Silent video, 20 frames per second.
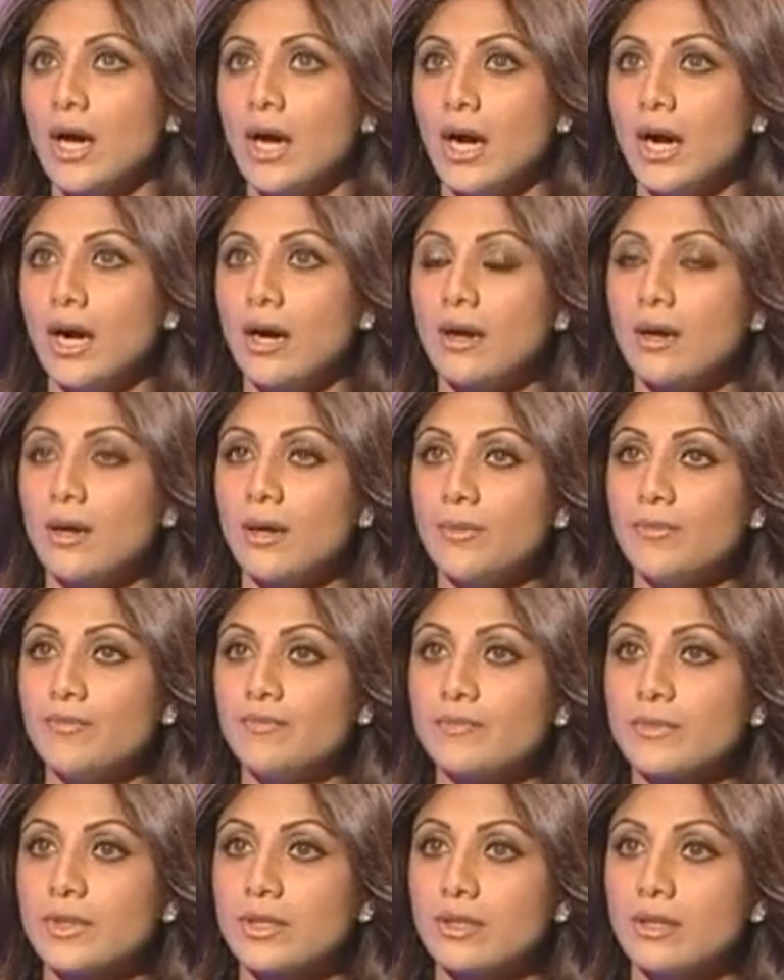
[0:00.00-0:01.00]
I
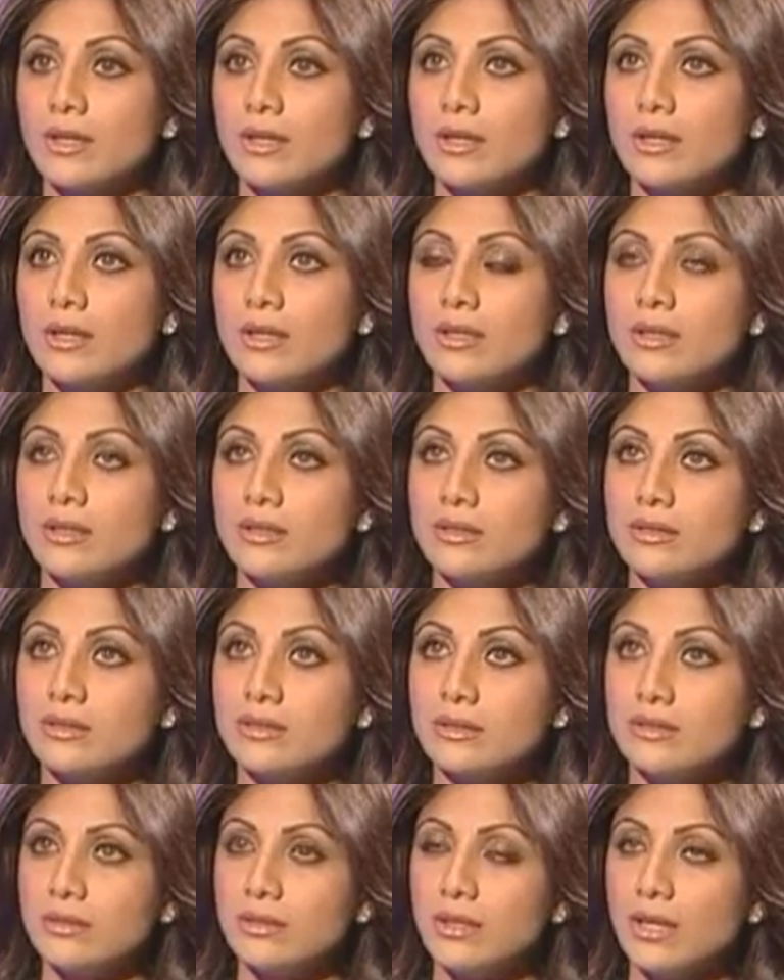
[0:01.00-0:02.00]

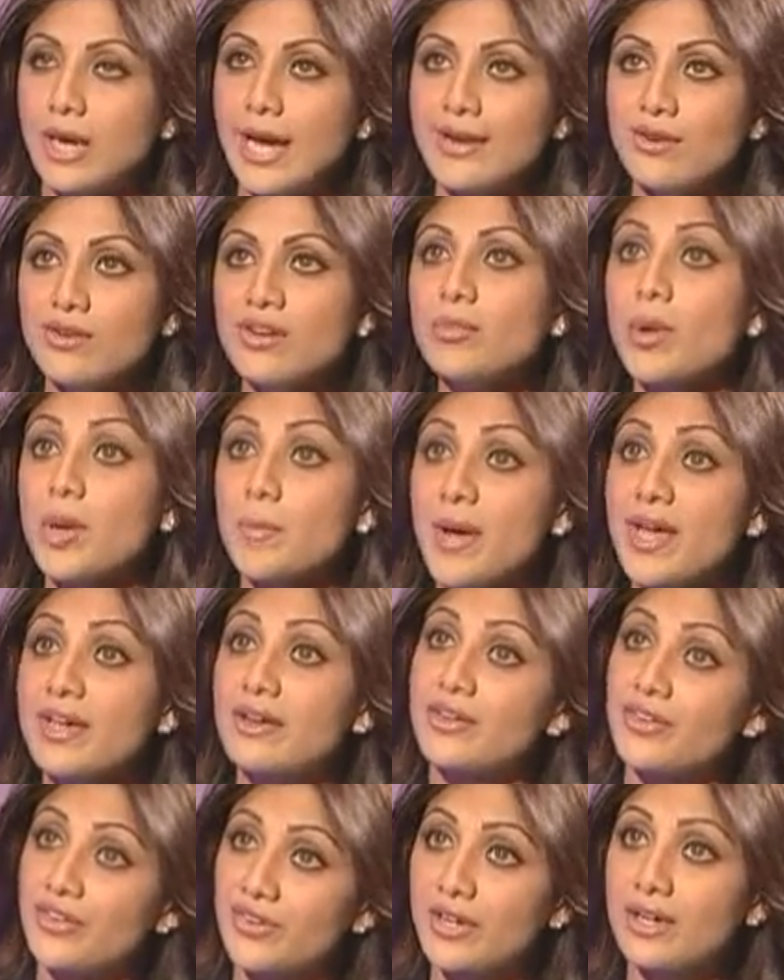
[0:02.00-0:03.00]
don't know about my
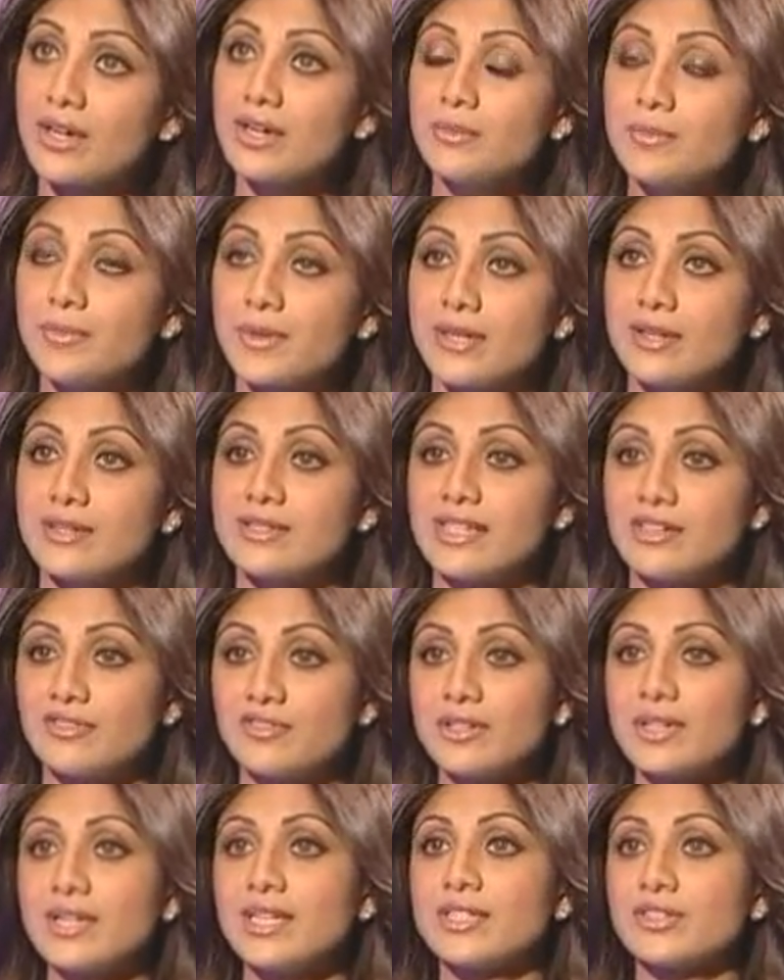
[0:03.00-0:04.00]
career, but it
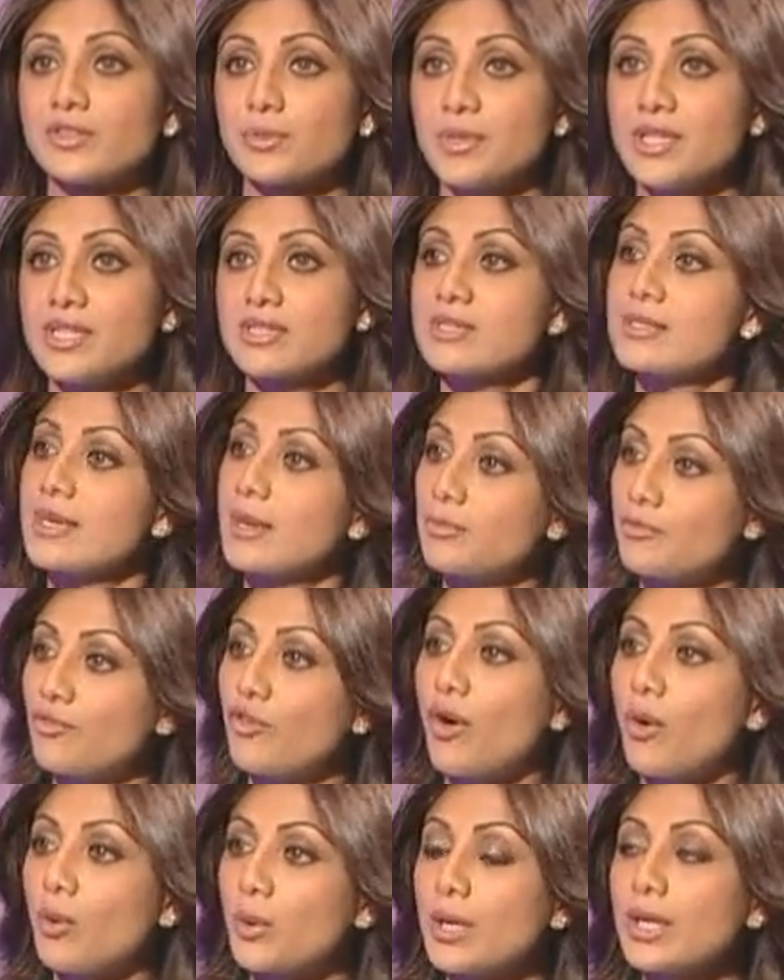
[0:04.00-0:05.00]
definitely took me a step
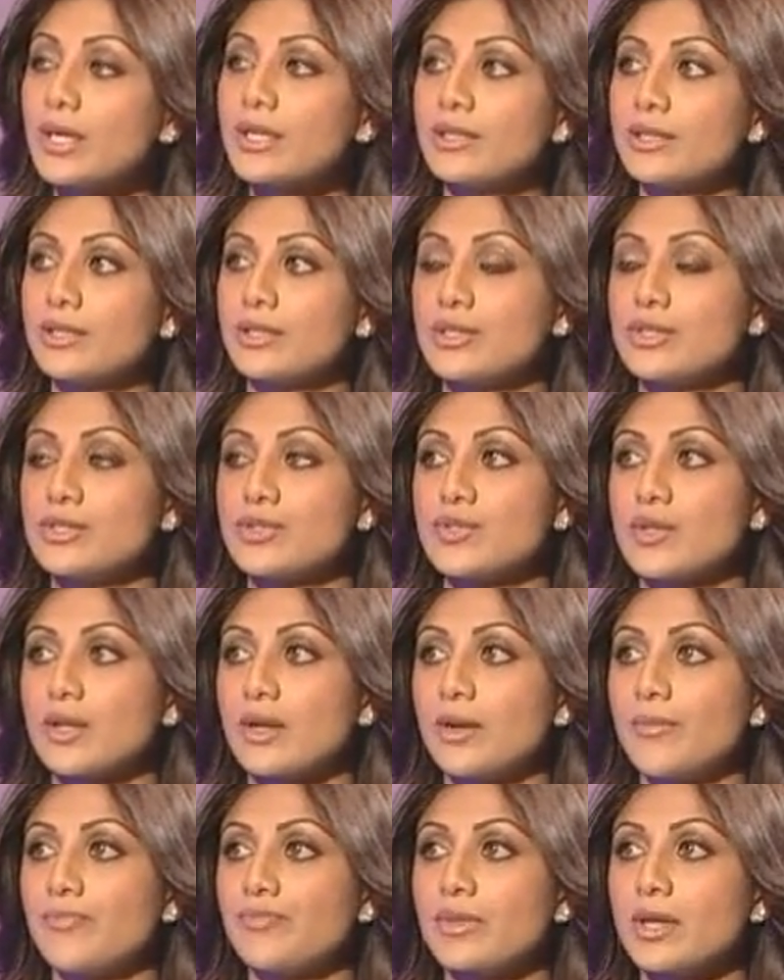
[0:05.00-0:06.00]
forward because
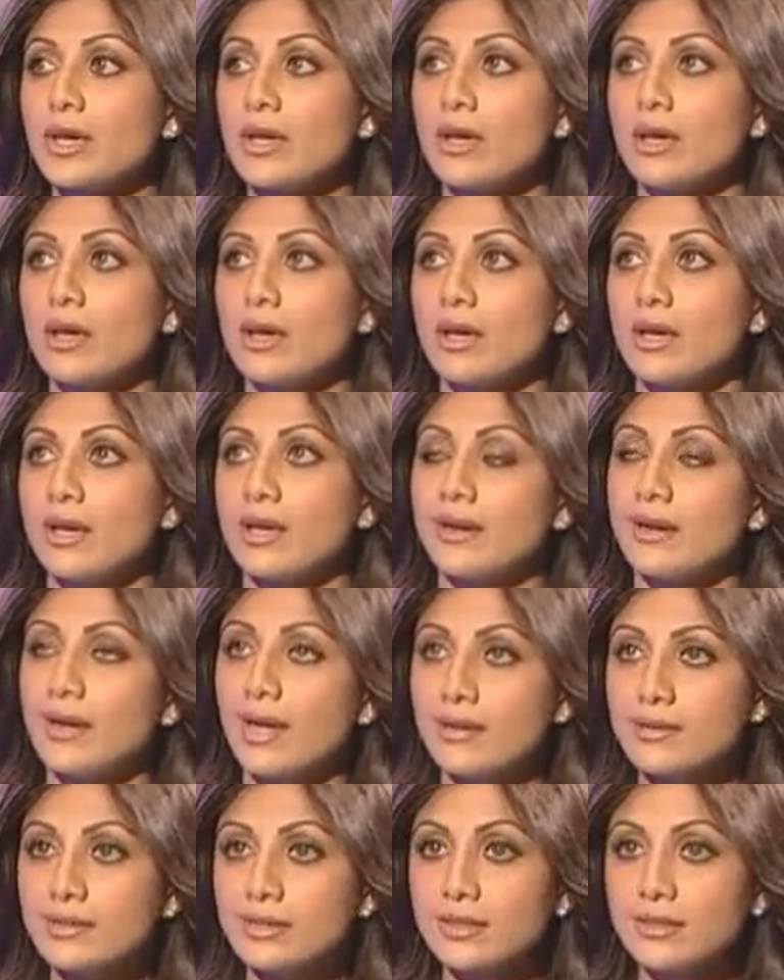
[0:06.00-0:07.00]
in
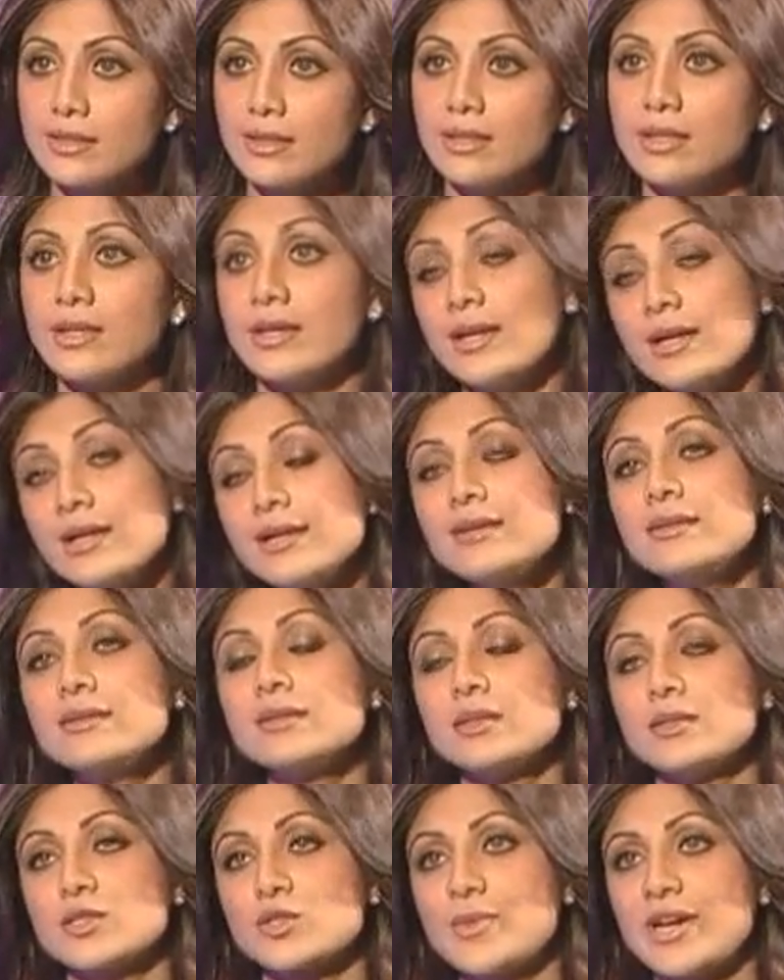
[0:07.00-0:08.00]
London, in England
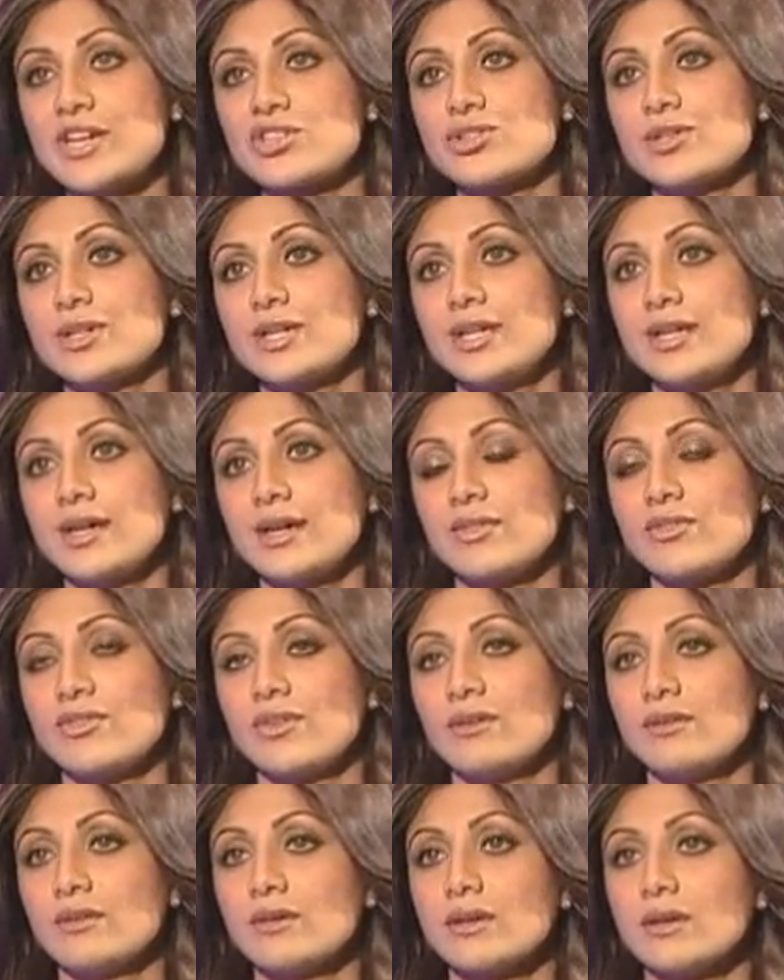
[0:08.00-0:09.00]
especially, I
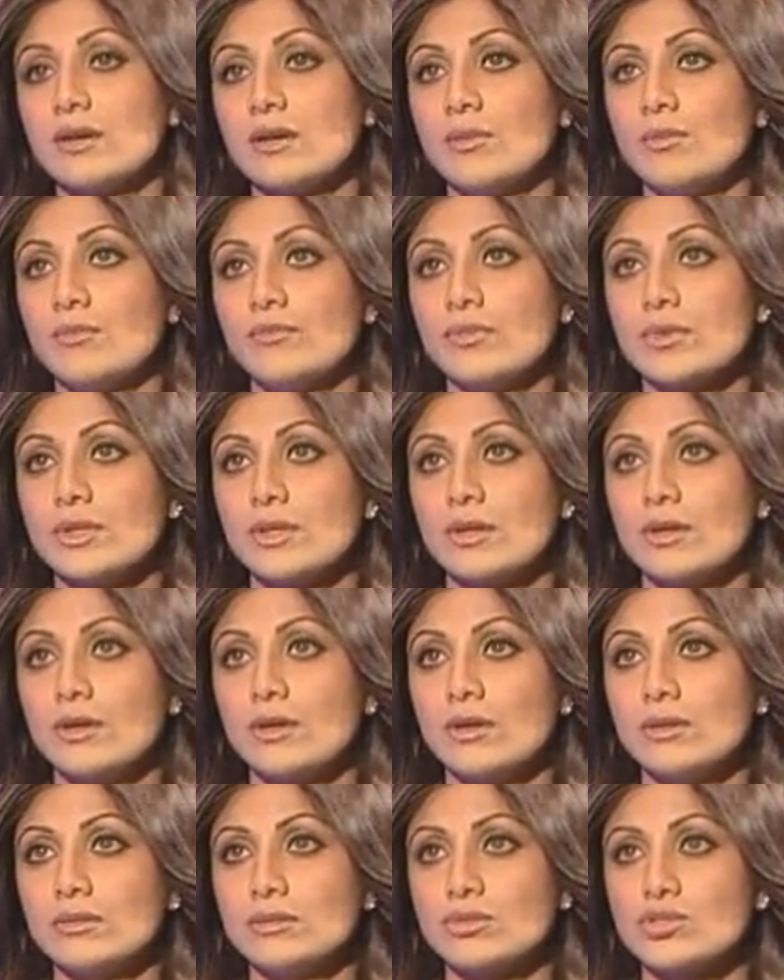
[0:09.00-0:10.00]
think
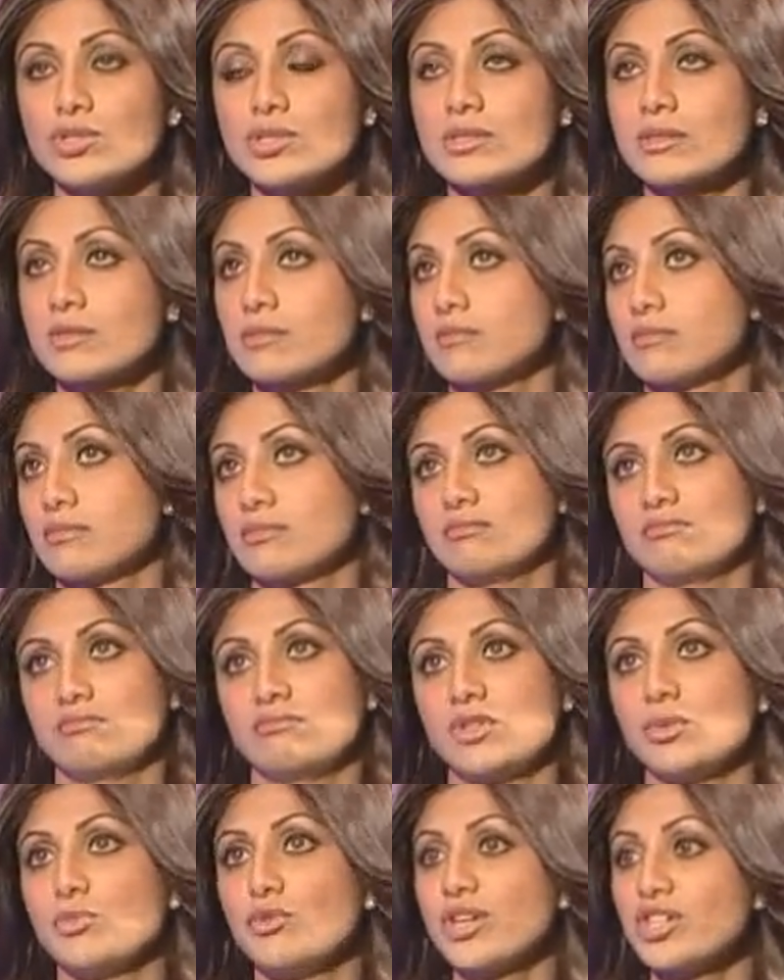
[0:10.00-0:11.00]
just
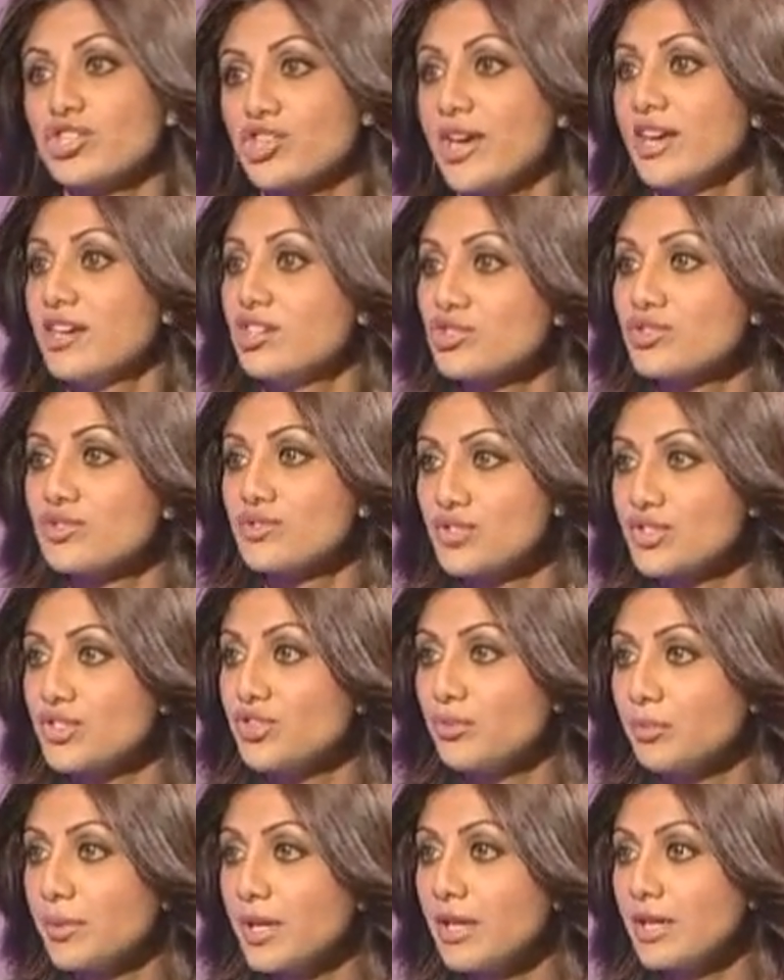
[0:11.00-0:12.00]
British Asians
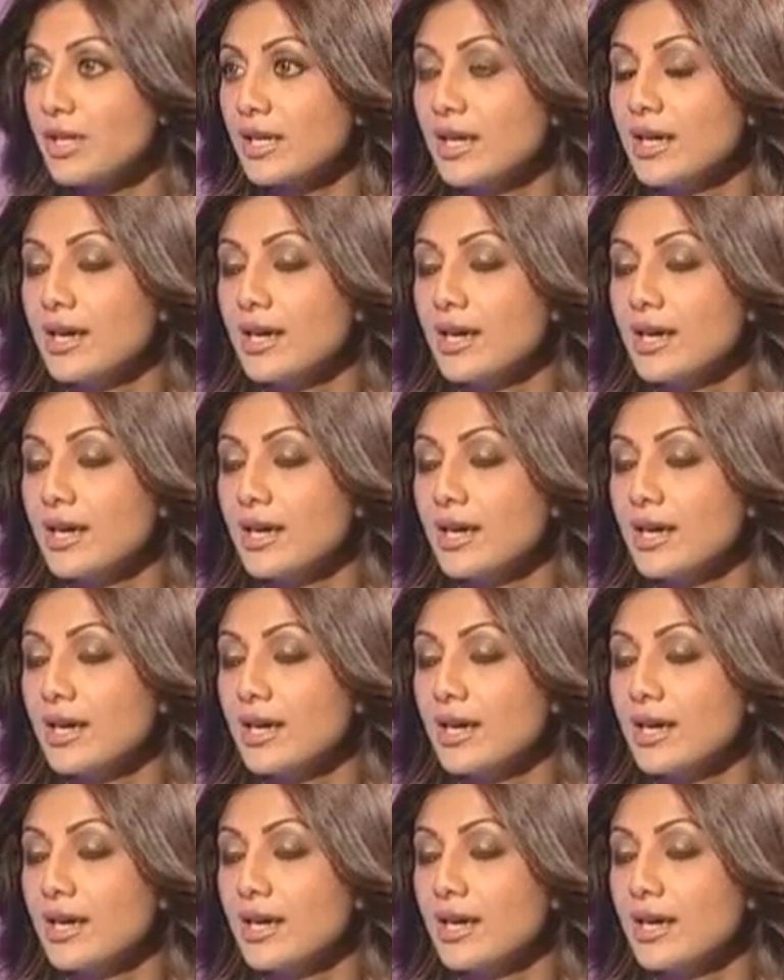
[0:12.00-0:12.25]
knew me.